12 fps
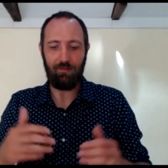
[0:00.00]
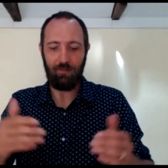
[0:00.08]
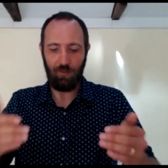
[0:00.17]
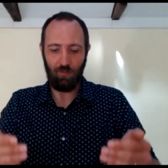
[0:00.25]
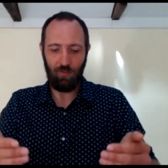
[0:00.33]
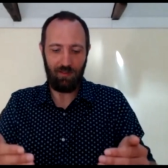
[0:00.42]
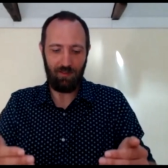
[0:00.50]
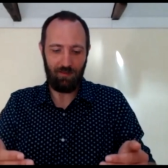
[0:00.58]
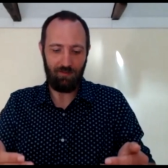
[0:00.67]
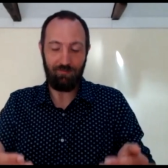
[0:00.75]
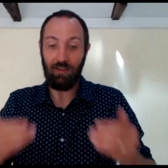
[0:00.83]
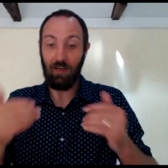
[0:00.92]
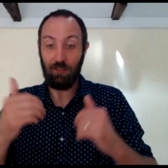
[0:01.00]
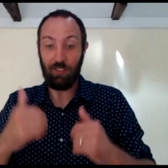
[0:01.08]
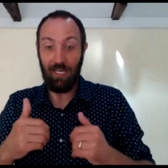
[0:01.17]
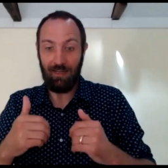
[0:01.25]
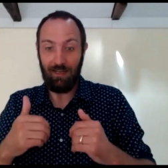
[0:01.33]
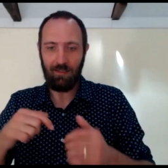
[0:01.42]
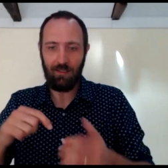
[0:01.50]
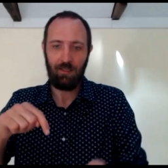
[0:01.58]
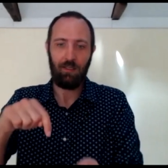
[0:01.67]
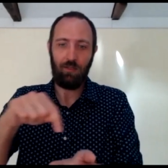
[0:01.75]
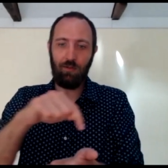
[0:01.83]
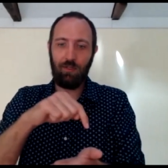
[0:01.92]
if you're within VR chat,
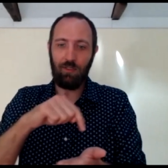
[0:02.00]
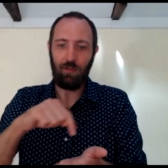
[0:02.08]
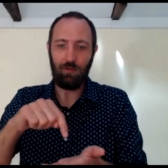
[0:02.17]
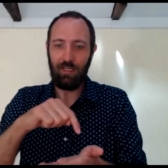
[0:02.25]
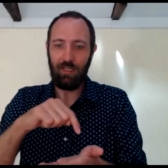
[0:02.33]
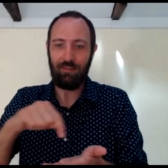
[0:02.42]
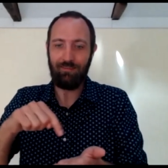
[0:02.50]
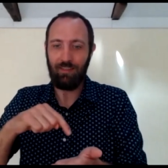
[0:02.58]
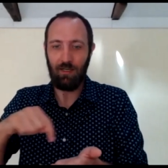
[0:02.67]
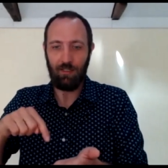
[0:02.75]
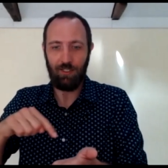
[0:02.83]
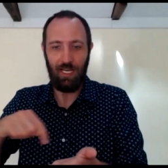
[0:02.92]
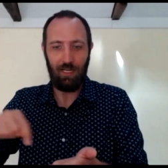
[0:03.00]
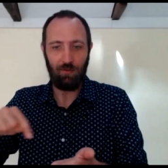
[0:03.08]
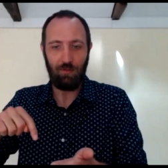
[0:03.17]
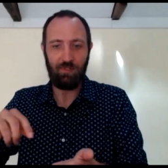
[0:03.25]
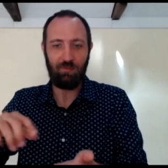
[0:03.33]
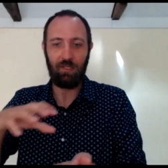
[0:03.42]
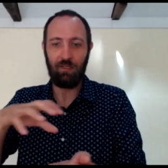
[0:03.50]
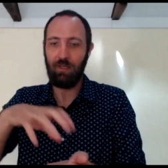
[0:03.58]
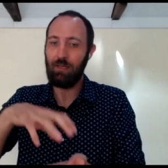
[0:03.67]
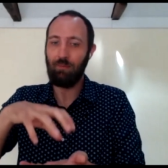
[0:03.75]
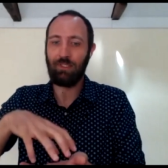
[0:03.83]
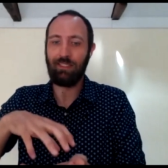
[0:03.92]
you can go to any VR chat rooms, but you're
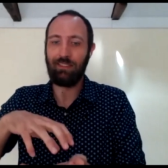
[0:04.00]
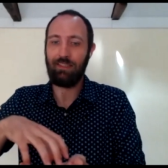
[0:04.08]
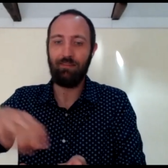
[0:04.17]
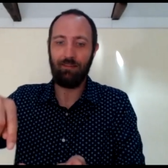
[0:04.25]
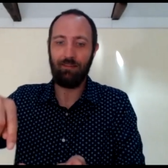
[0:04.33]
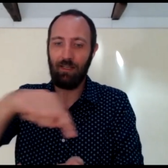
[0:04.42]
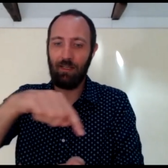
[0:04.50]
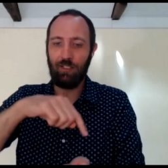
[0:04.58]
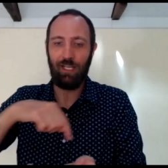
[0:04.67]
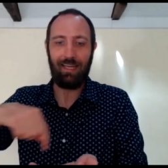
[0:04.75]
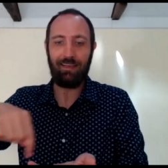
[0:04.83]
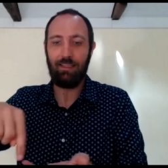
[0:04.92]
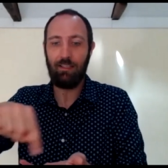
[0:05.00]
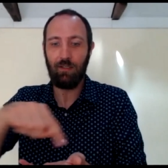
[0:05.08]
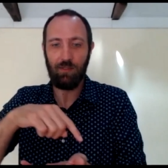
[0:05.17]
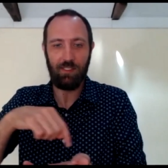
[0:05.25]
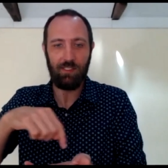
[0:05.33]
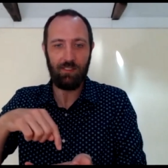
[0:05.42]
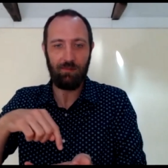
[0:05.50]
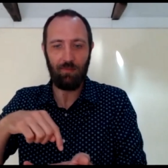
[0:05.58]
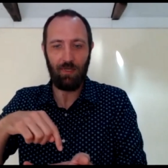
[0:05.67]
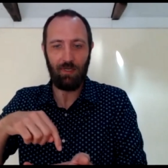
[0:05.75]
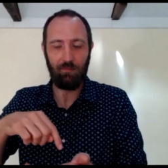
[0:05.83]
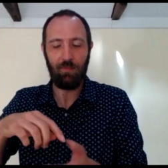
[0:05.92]
not able to leave the VR chat ecosystem,
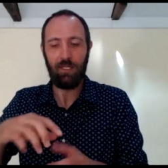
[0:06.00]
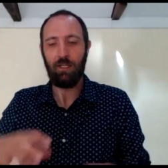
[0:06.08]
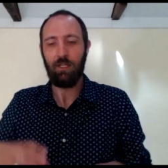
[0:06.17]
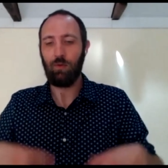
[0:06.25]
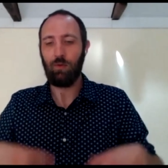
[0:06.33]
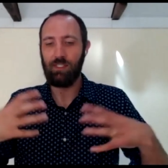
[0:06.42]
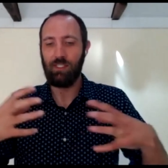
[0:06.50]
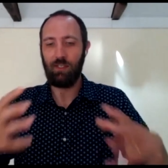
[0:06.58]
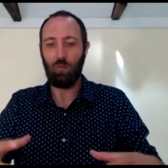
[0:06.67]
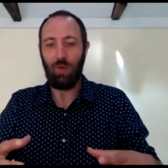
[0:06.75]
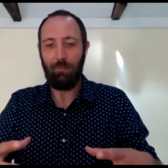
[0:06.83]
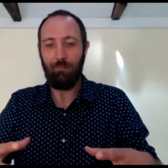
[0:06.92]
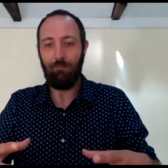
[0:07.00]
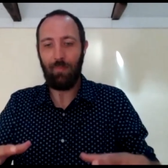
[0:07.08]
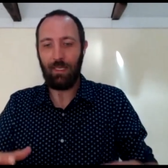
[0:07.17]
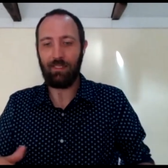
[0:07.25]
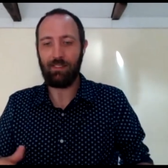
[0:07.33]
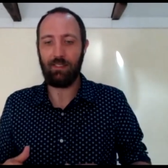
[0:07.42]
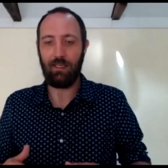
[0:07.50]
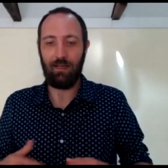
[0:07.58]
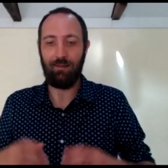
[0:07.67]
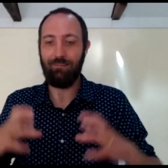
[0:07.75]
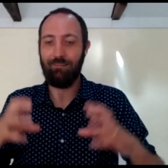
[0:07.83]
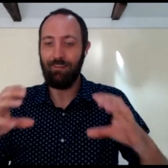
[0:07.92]
right? Whereas in a web-based
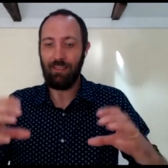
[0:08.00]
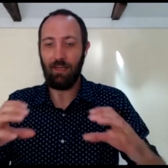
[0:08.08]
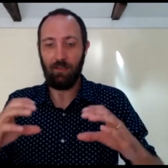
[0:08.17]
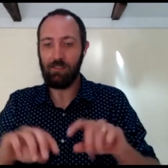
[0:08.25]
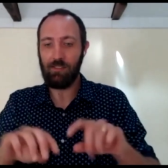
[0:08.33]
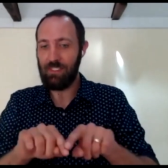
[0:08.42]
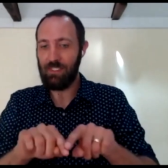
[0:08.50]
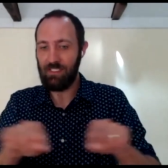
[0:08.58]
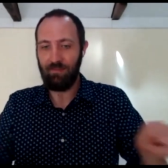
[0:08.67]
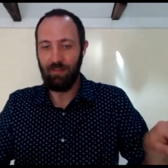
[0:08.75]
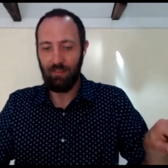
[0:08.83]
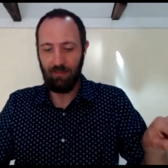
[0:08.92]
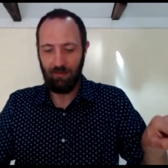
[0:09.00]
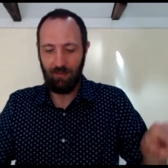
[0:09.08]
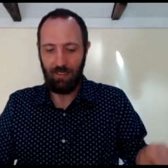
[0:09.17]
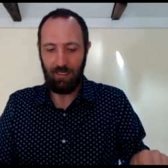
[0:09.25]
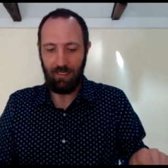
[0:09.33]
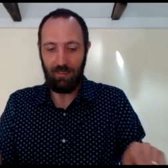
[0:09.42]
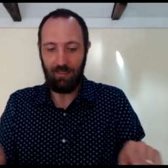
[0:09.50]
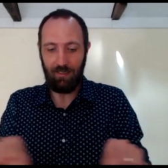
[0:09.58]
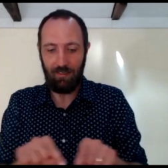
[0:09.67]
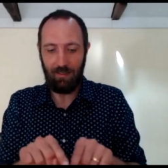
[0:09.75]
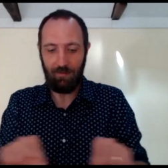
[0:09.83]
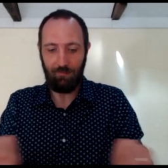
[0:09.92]
VR-specific
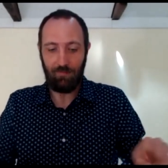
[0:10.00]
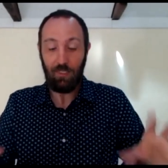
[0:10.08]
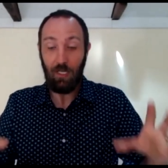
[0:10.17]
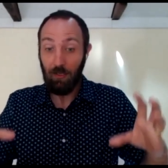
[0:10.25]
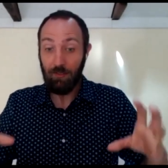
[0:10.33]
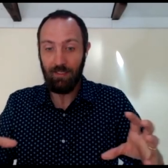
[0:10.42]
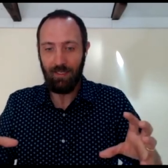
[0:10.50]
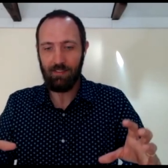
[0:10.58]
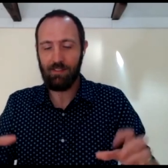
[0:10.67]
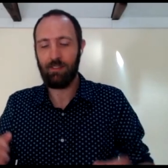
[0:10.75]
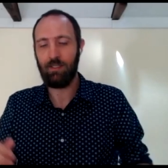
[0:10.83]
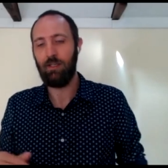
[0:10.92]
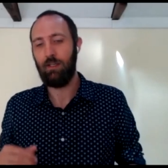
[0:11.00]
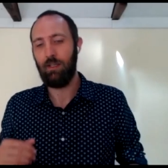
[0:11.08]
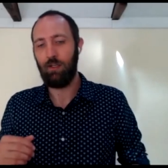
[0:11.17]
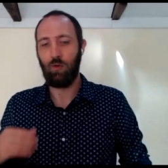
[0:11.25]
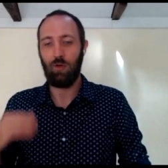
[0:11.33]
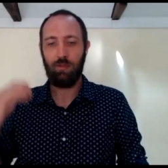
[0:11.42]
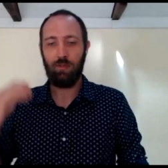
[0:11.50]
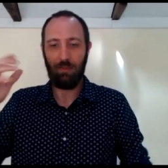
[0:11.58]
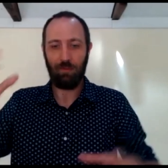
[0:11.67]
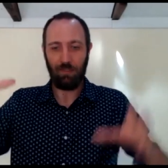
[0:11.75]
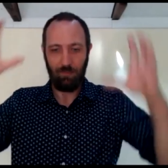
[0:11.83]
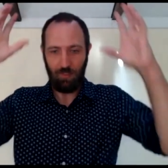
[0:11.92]
context, you're going to be
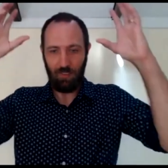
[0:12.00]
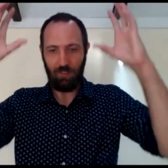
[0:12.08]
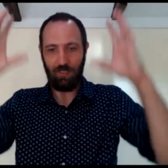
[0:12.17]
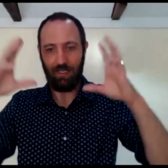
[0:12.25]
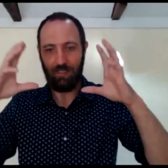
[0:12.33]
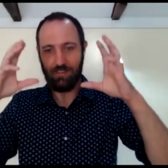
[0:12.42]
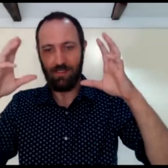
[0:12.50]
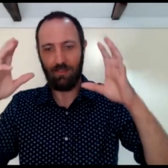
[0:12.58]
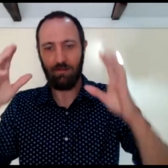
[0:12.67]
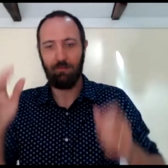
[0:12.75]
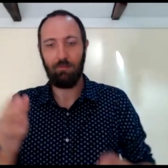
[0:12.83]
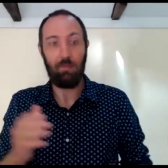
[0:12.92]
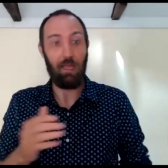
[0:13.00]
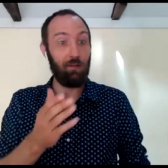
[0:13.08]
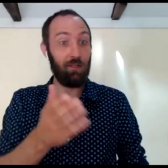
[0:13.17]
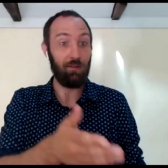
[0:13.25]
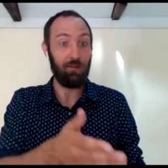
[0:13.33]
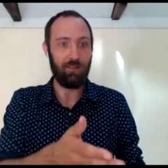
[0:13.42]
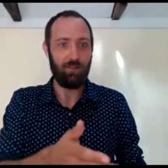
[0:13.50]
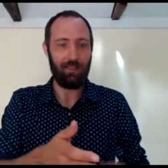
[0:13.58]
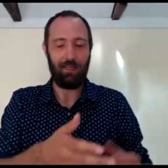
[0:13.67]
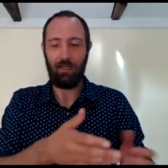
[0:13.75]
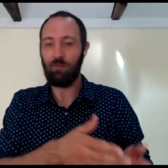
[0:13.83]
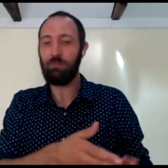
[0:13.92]
able to put on your headset, and you can do this right
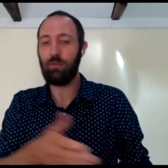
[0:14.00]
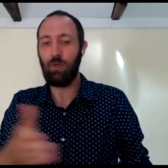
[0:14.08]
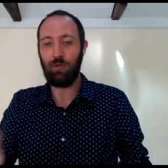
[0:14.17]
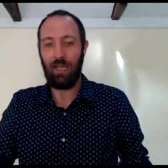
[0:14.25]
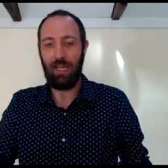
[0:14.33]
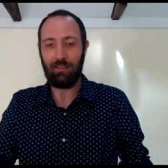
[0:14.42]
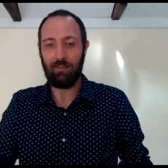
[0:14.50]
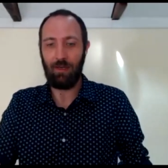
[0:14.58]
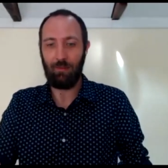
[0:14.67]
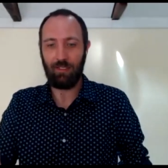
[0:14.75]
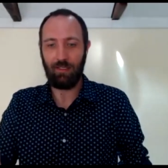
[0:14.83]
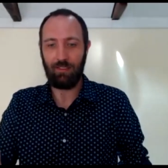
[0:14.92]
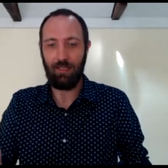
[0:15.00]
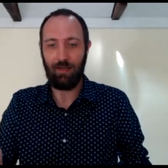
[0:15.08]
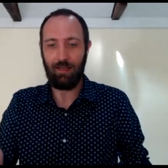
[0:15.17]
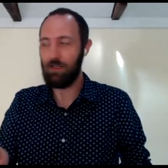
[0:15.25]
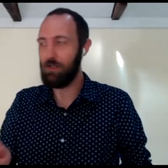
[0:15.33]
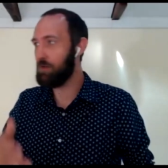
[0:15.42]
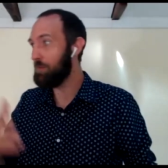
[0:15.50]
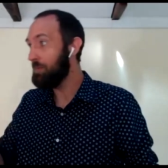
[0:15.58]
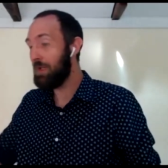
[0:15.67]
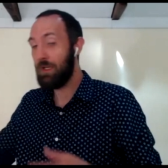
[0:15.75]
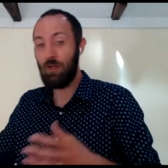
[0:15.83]
now, go to activereplica.io,